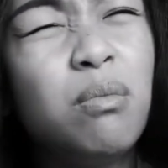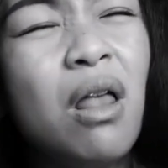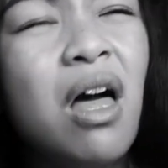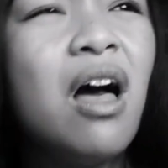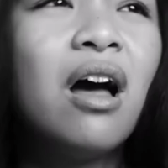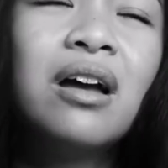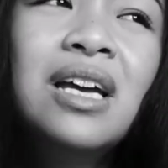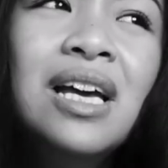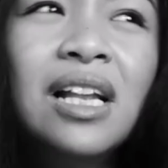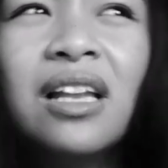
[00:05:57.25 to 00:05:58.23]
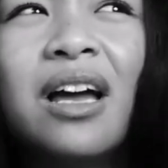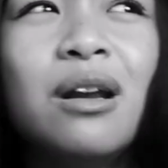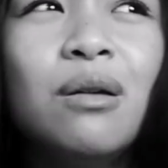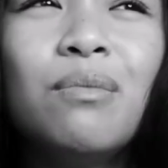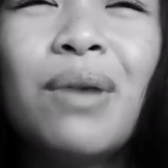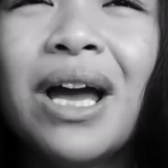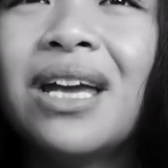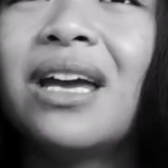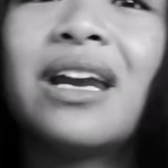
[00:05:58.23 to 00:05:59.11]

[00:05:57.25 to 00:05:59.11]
blah. Let them back